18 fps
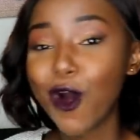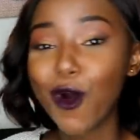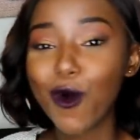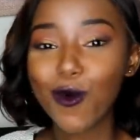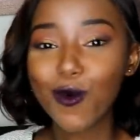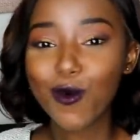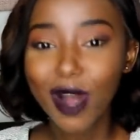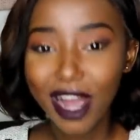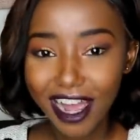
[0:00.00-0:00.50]

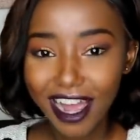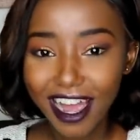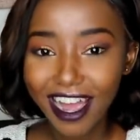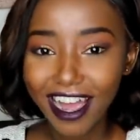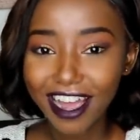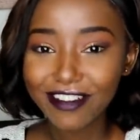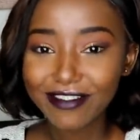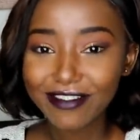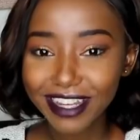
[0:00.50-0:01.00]
Wow,
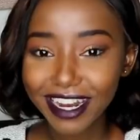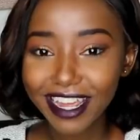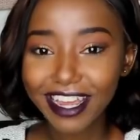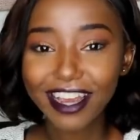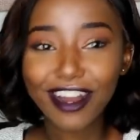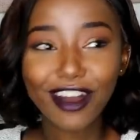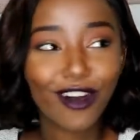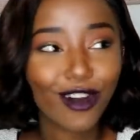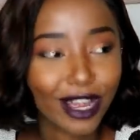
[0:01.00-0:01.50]
I feel
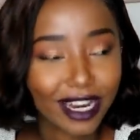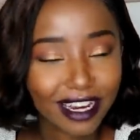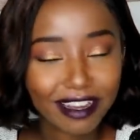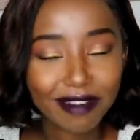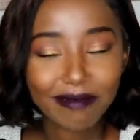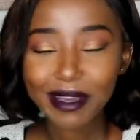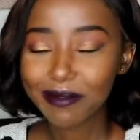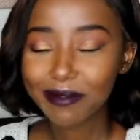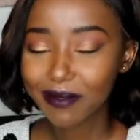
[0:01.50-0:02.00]
like
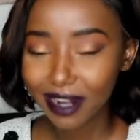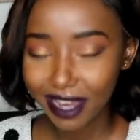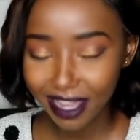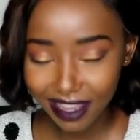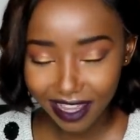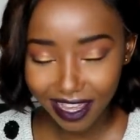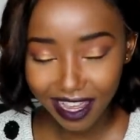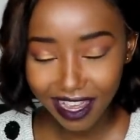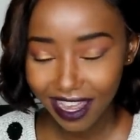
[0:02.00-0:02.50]
calling my
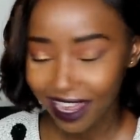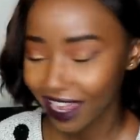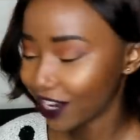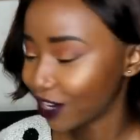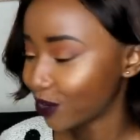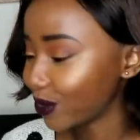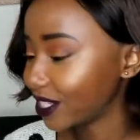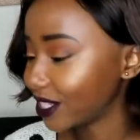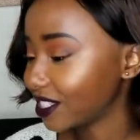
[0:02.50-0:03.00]
brother,
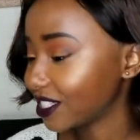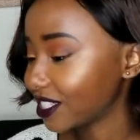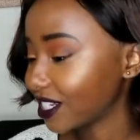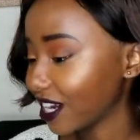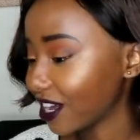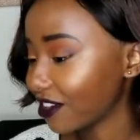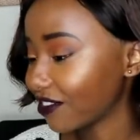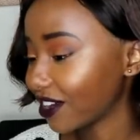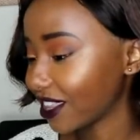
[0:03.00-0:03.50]
and we just
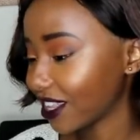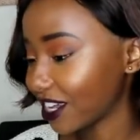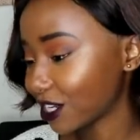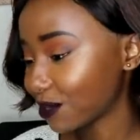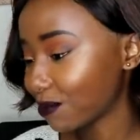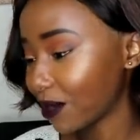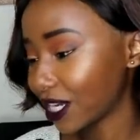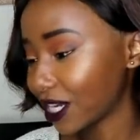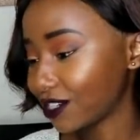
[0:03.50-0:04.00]
laugh at
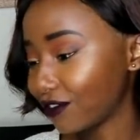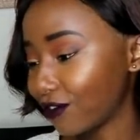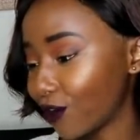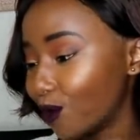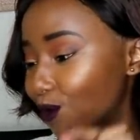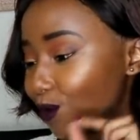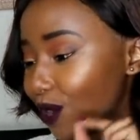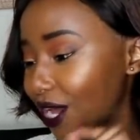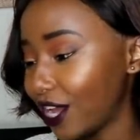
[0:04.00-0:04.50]
that part
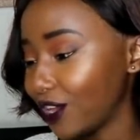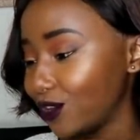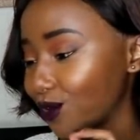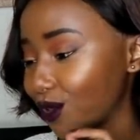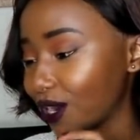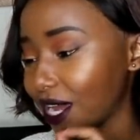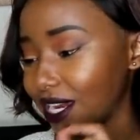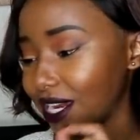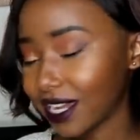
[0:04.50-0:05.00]
for where you
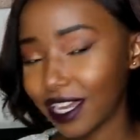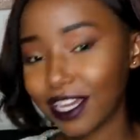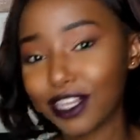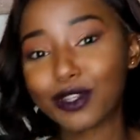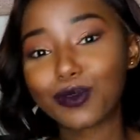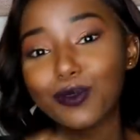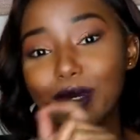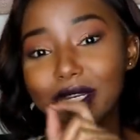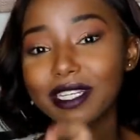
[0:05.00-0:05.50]
can
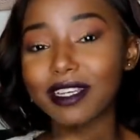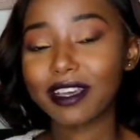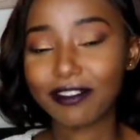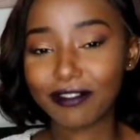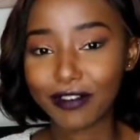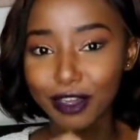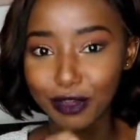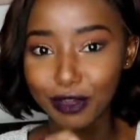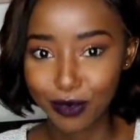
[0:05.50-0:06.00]
get
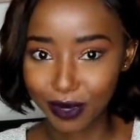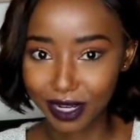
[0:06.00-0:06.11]
whatever you